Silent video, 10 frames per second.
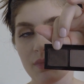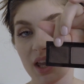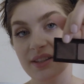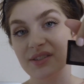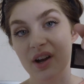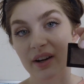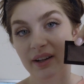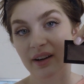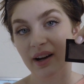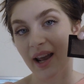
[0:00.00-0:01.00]
it's
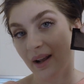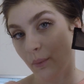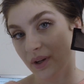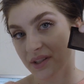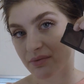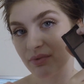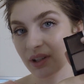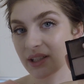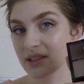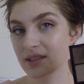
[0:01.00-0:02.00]
darker and I want
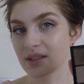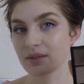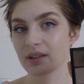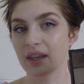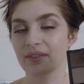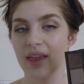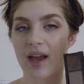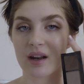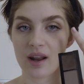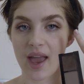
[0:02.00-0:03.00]
really to give
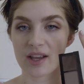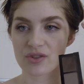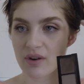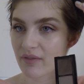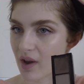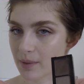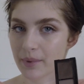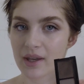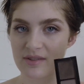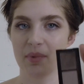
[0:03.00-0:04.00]
that extra effect
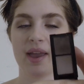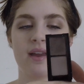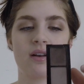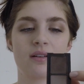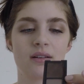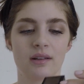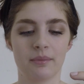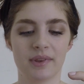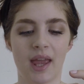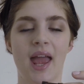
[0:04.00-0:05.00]
because my hair,
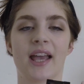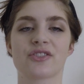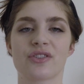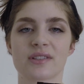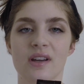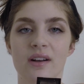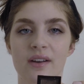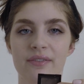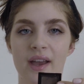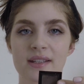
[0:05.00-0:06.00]
the extra
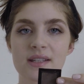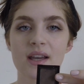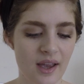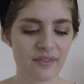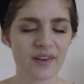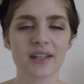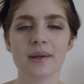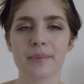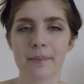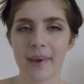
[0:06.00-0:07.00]
dark effect. I find
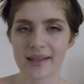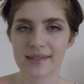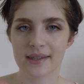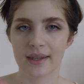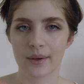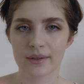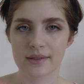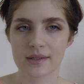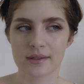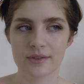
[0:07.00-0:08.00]
it a bit messy
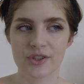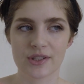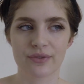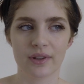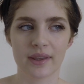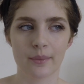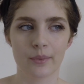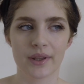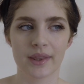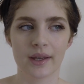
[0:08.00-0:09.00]
to just fill them
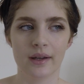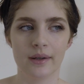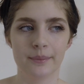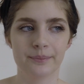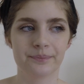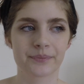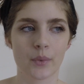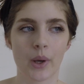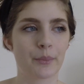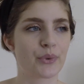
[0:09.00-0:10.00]
with
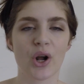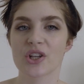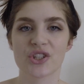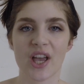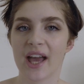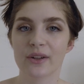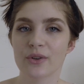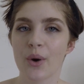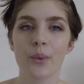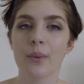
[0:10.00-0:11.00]
a brush. I
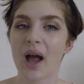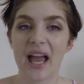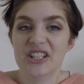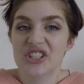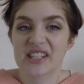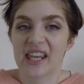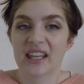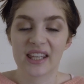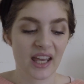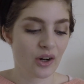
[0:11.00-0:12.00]
don't know, I just
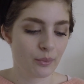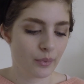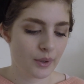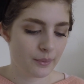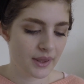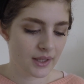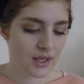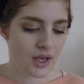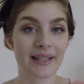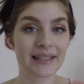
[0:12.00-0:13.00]
can't get on board with it.
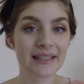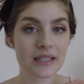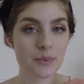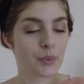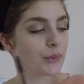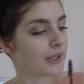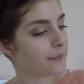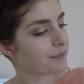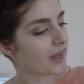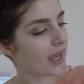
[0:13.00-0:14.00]
I clean the
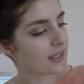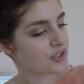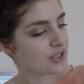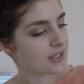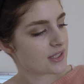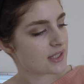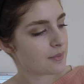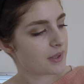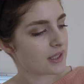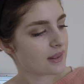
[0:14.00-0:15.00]
spoolie and just
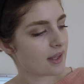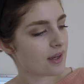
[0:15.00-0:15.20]
dip it in